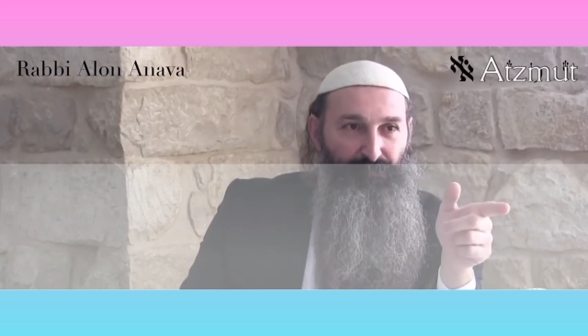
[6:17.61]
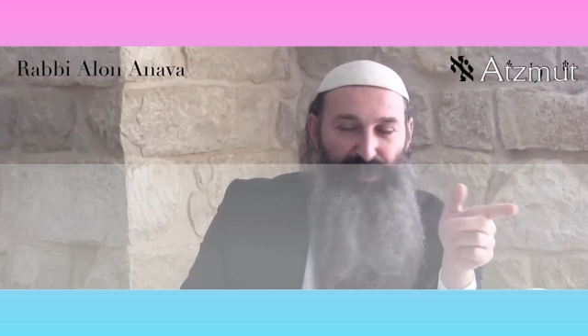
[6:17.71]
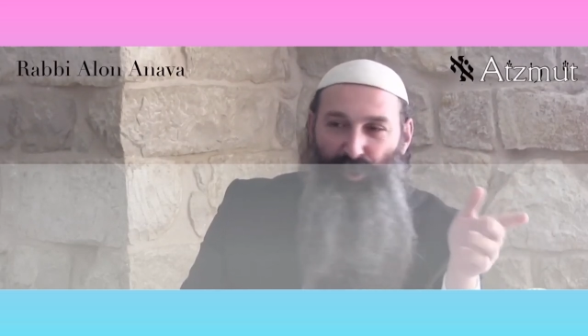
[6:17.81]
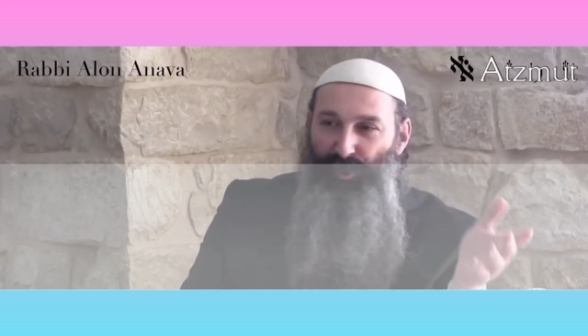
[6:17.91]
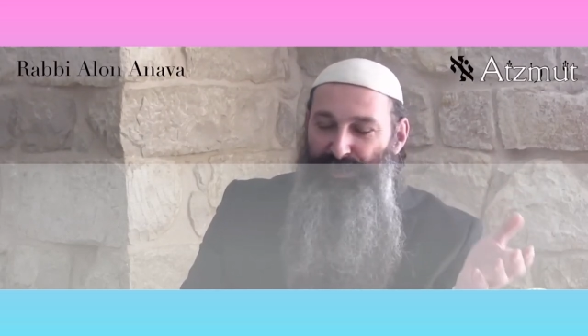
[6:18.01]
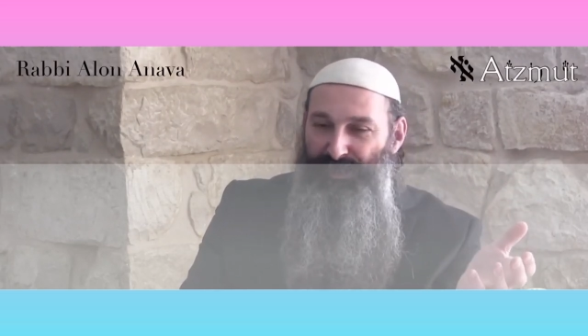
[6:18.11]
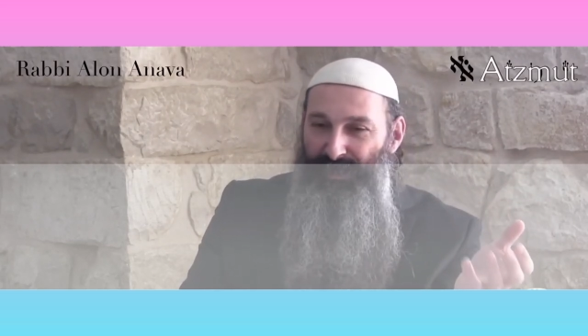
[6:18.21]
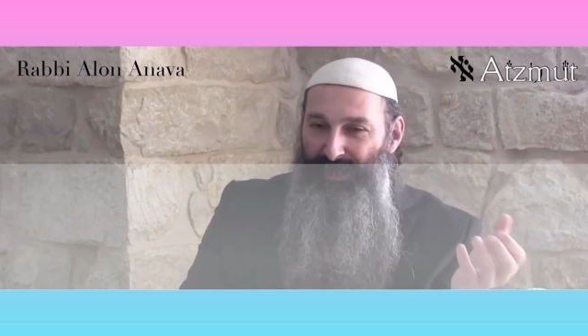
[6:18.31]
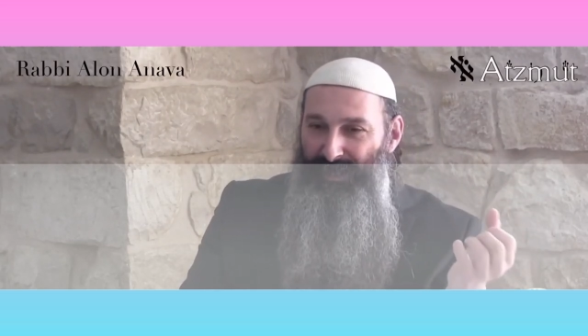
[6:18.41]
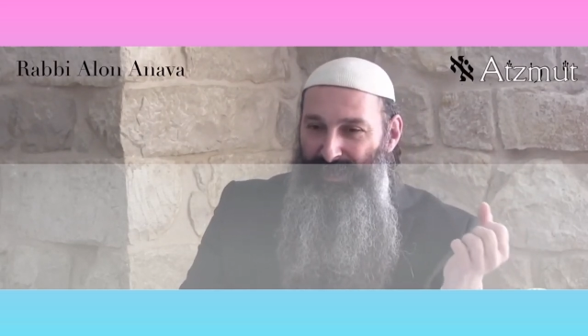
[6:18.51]

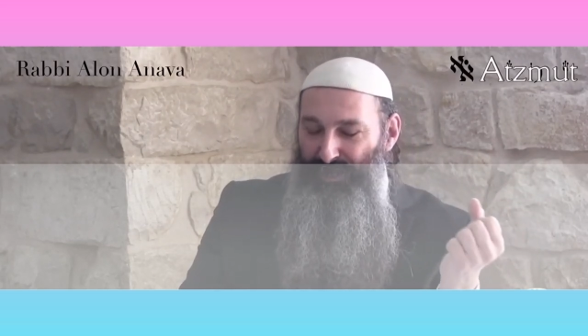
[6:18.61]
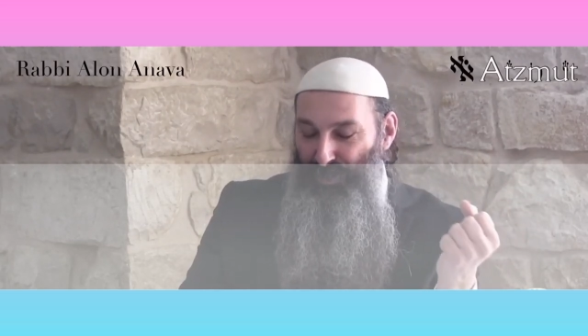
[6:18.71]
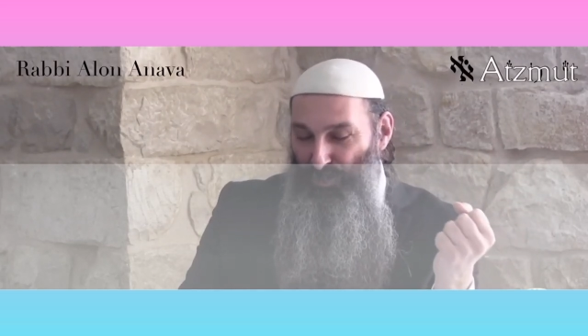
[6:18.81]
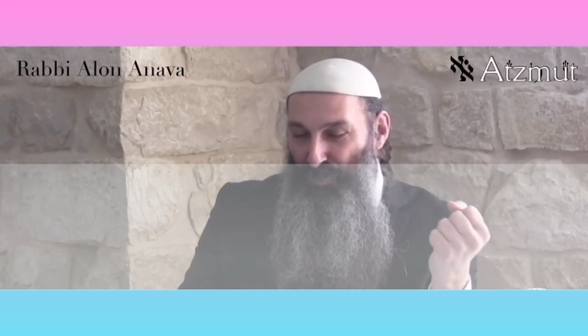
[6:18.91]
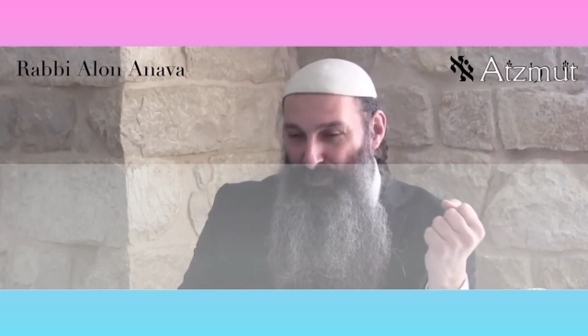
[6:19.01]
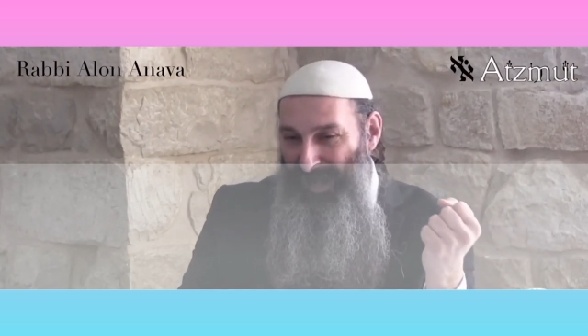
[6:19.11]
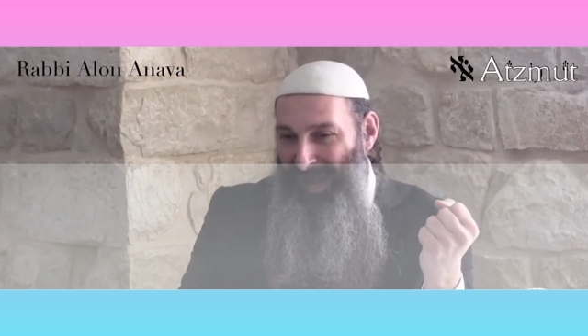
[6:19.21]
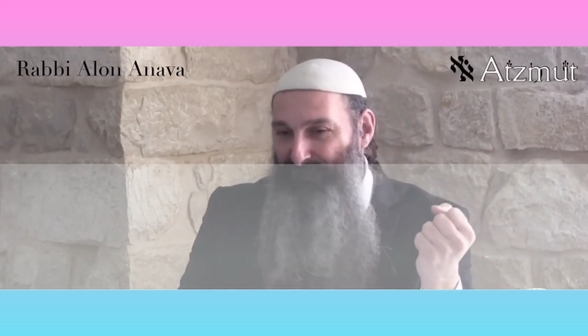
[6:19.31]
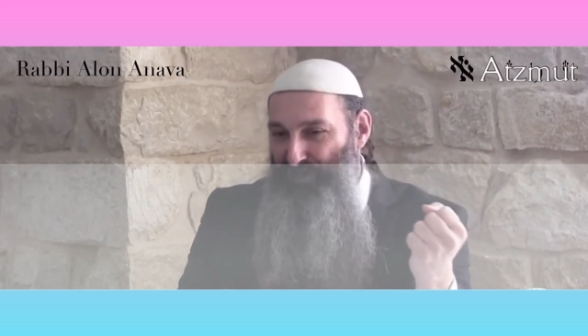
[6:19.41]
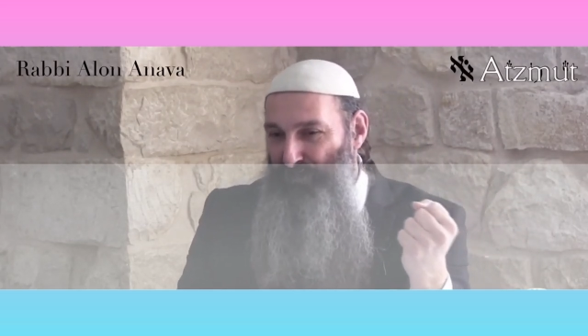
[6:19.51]
Because you will
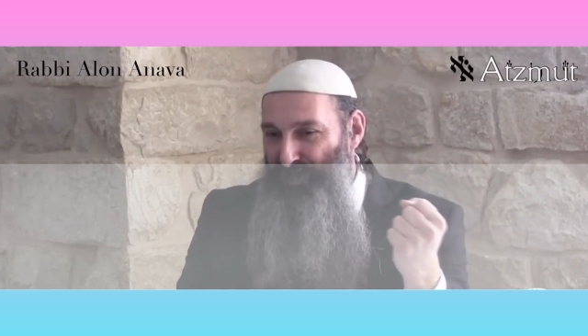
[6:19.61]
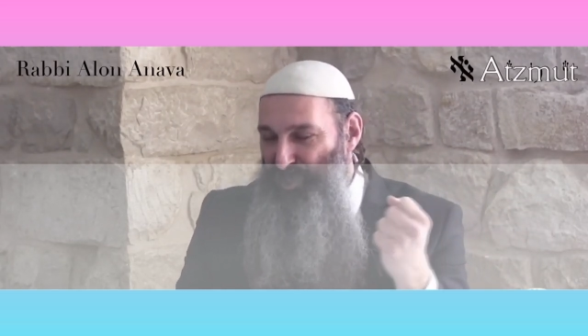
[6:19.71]
have to